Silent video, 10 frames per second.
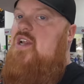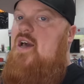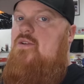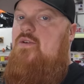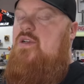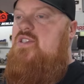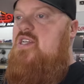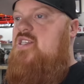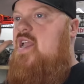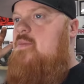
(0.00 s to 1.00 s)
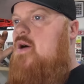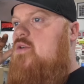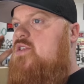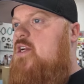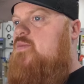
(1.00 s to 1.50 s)
title, 68
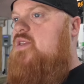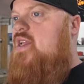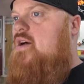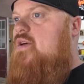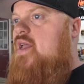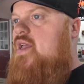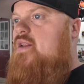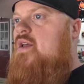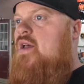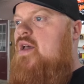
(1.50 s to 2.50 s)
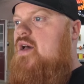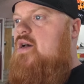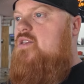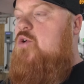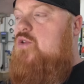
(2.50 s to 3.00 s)
Motors helped us out and
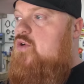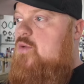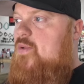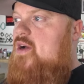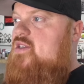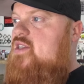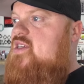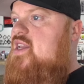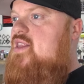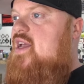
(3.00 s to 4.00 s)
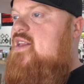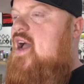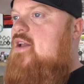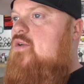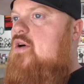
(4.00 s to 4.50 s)
is going through the process getting that
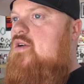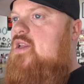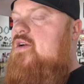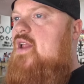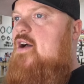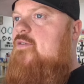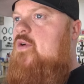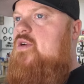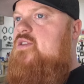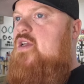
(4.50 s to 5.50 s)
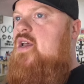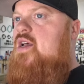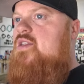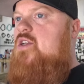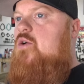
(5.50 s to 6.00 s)
title all cleared out for us.
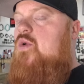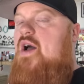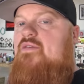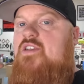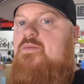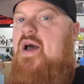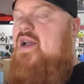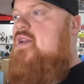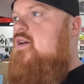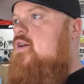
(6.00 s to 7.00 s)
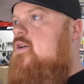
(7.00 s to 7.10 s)
So we'll have this bike